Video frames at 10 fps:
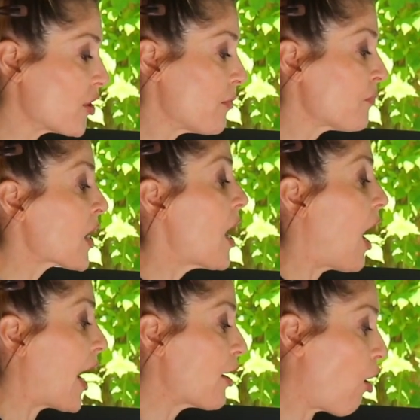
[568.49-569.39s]

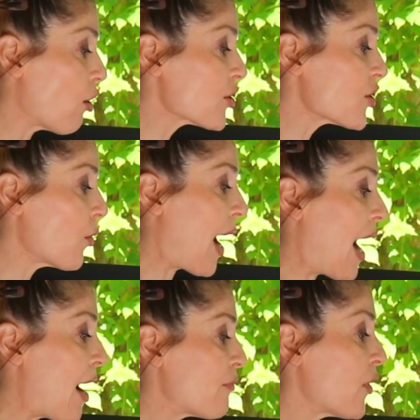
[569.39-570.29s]
I also
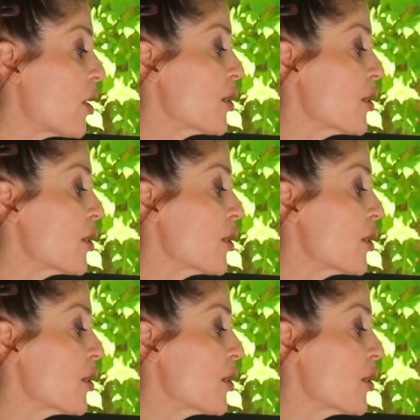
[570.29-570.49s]
have